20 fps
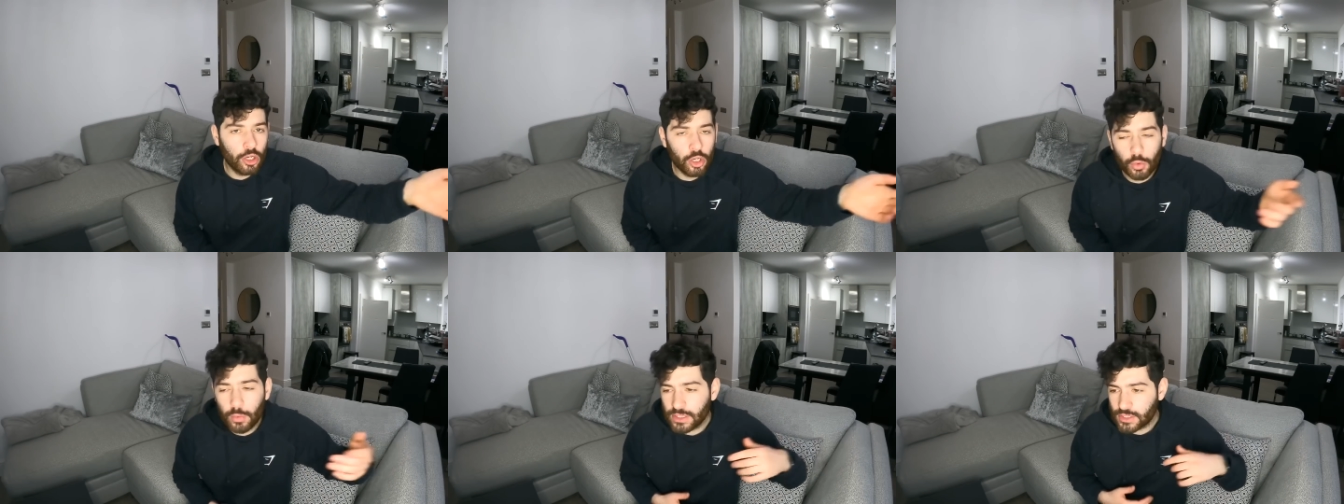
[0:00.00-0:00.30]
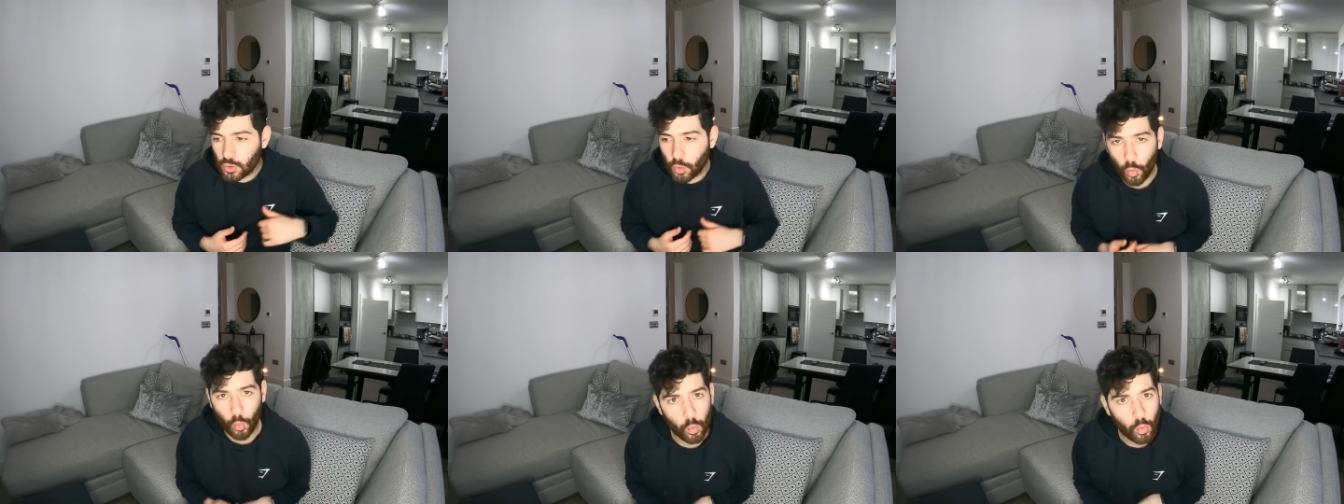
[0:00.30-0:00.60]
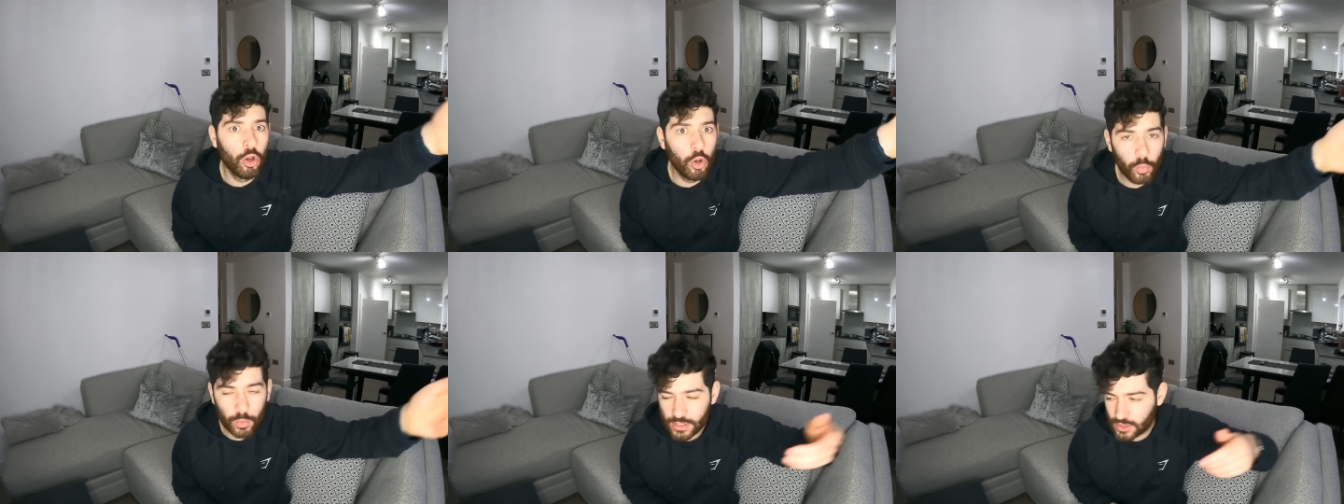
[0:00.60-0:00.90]
Lewis
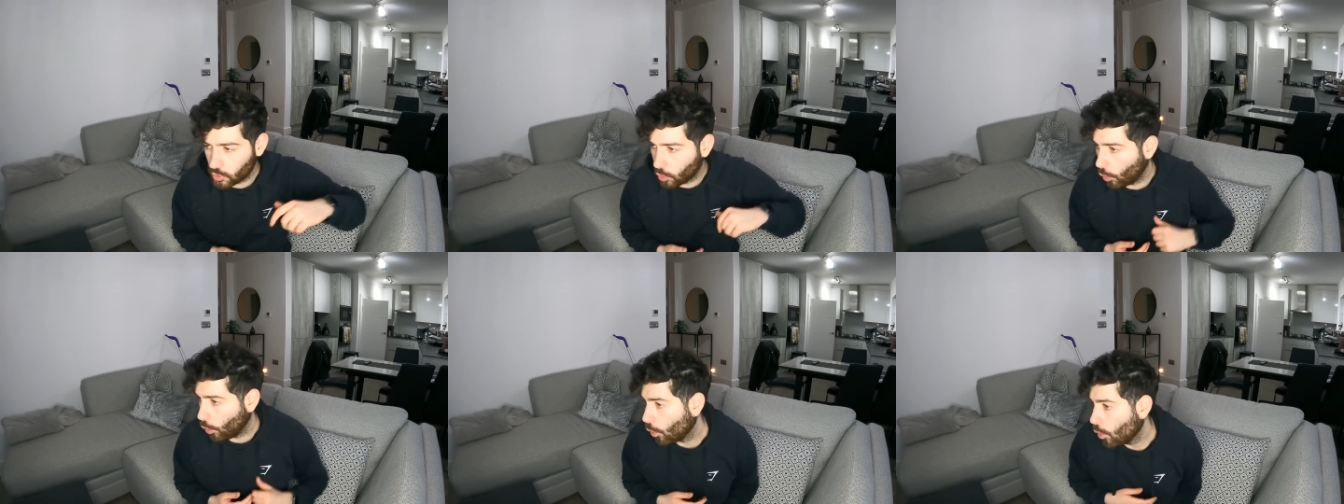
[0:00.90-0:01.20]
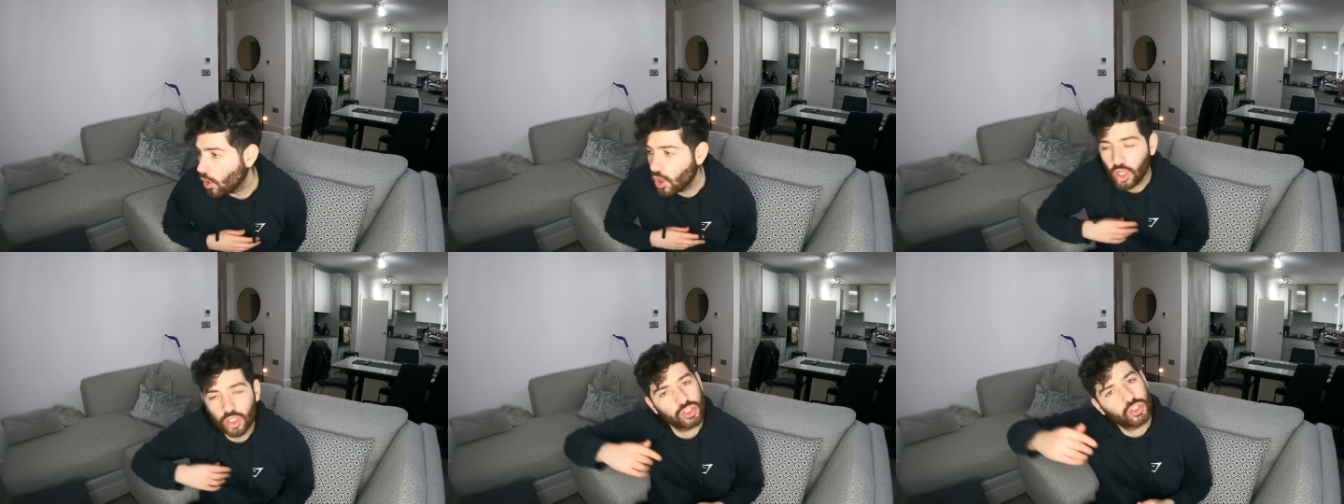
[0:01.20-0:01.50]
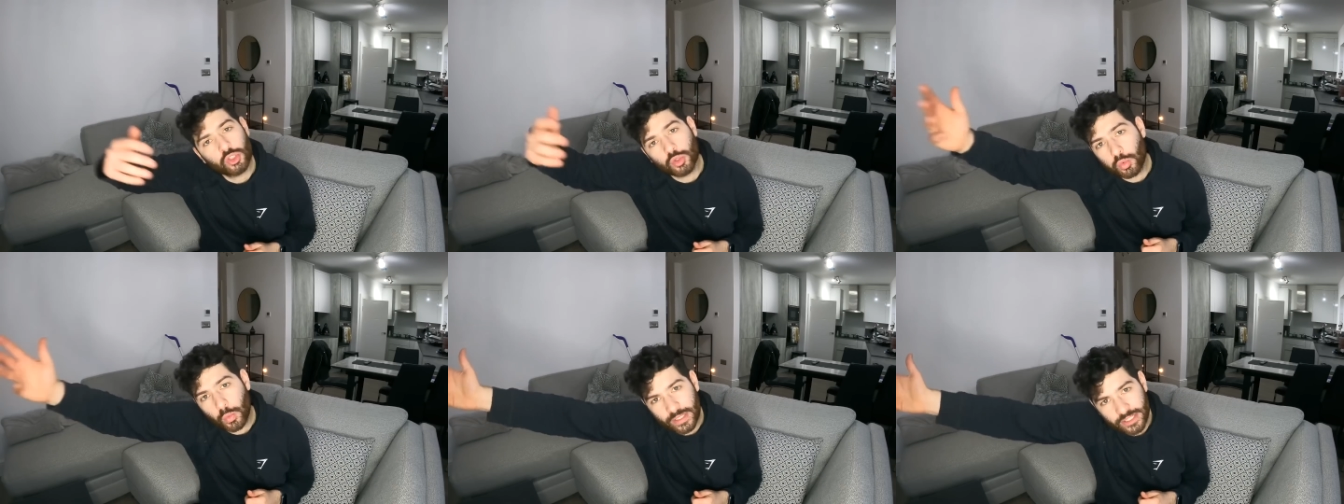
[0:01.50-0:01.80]
Hall,
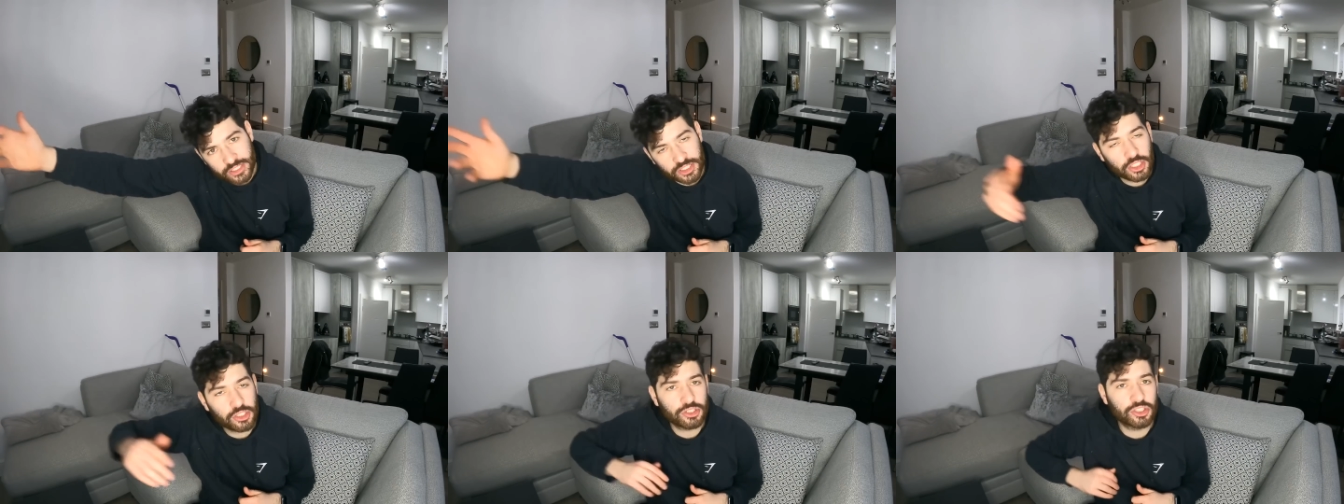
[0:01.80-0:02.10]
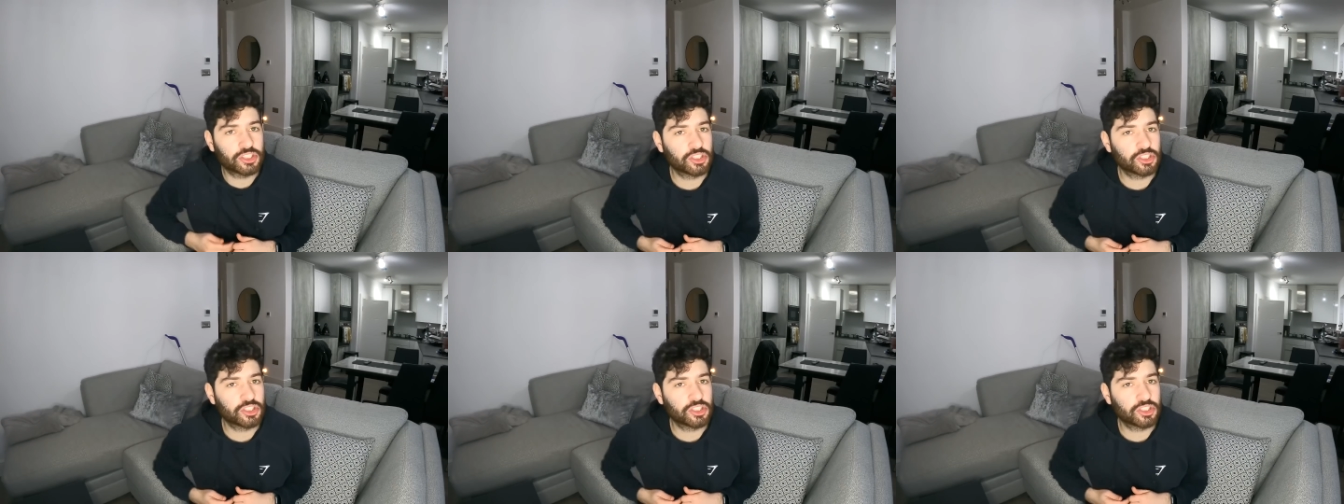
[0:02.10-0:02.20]
switch